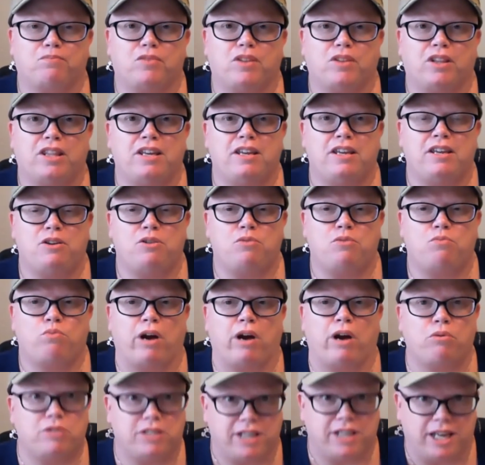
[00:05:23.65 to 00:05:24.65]
the
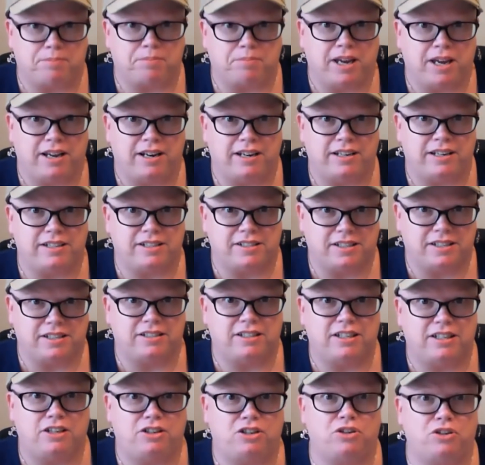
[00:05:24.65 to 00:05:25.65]
route kept getting
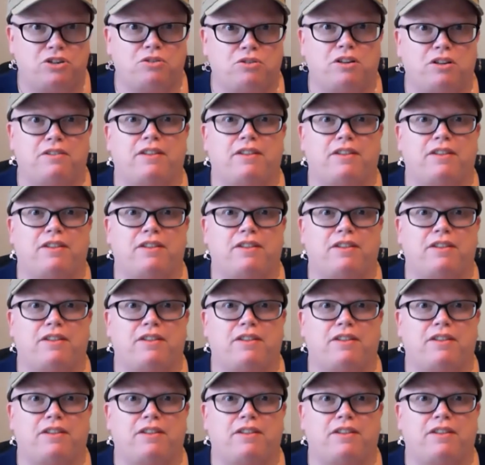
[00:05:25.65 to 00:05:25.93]
discontinued,